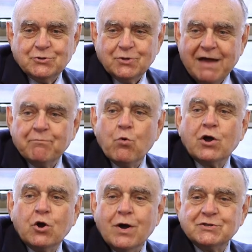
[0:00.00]
So they have
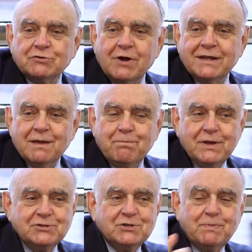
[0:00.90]
more cost of running their
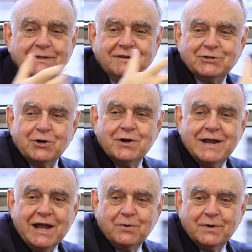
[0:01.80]
business, but their return
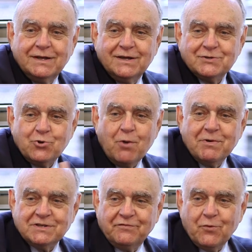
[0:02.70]
on equity is
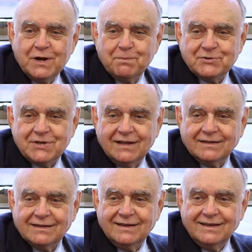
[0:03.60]
enormous at
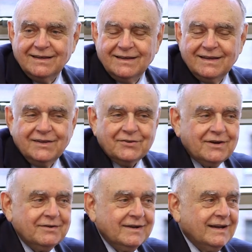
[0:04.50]
40%.
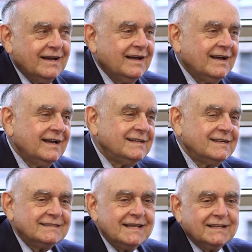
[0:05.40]
So I
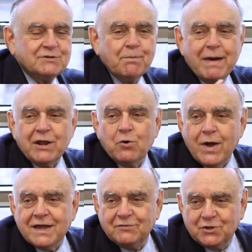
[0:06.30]
just think there's a better
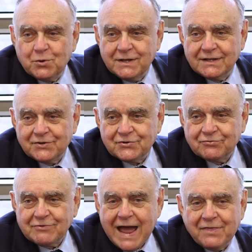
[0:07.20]
way of doing this
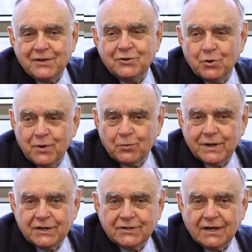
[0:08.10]
rather than doing
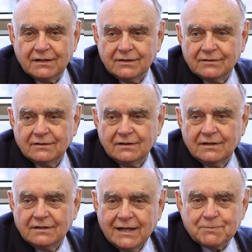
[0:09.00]
what he did.
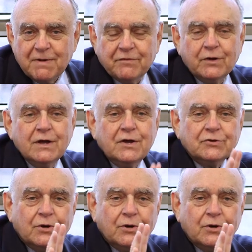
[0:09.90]
That's my view.